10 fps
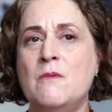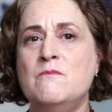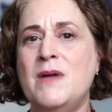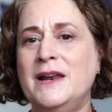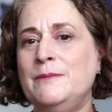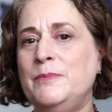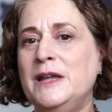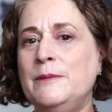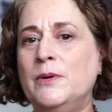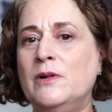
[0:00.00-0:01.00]
Many
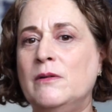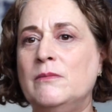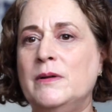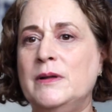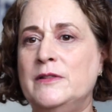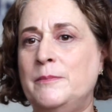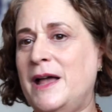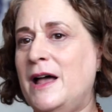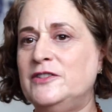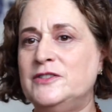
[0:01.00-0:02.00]
people in the
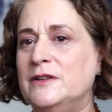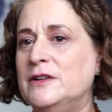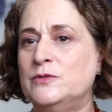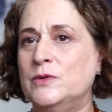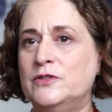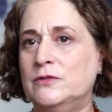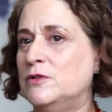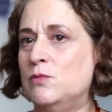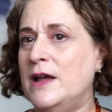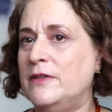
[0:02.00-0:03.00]
past, and this was
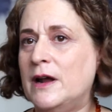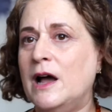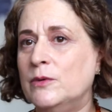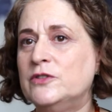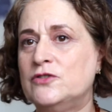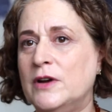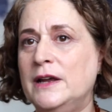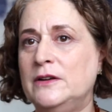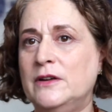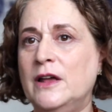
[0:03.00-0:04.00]
the way that I was
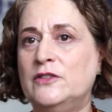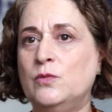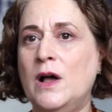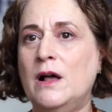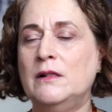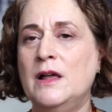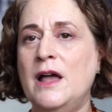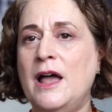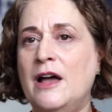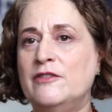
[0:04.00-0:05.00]
trained as well,
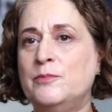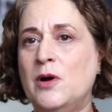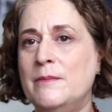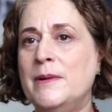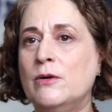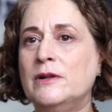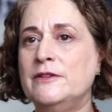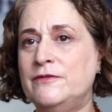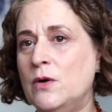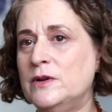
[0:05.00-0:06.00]
have primarily
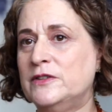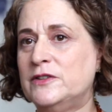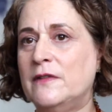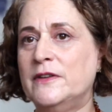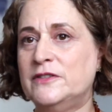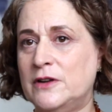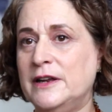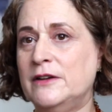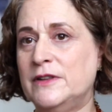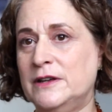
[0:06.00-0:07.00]
focused on the
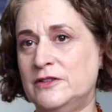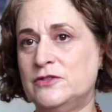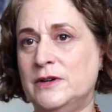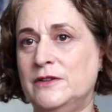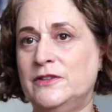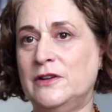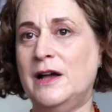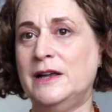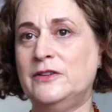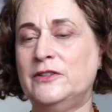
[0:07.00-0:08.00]
study of the history of
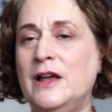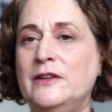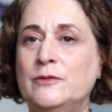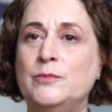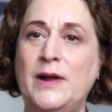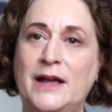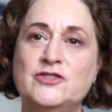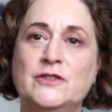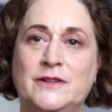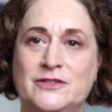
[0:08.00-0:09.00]
science as a
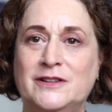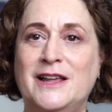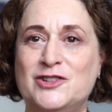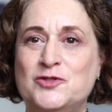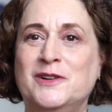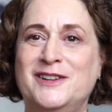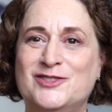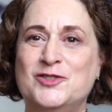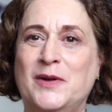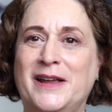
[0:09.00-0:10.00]
branch of intellectual
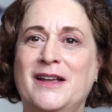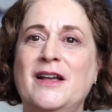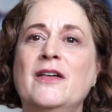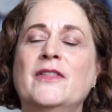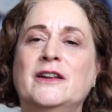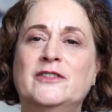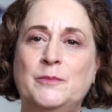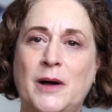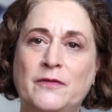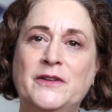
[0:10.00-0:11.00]
history, that it's
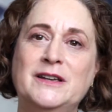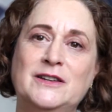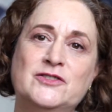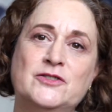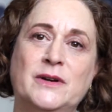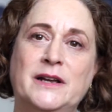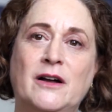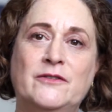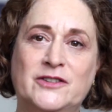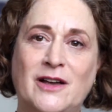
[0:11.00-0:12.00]
about the history
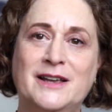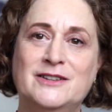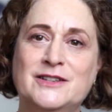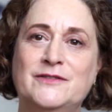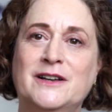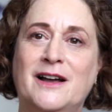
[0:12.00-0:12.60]
of scientific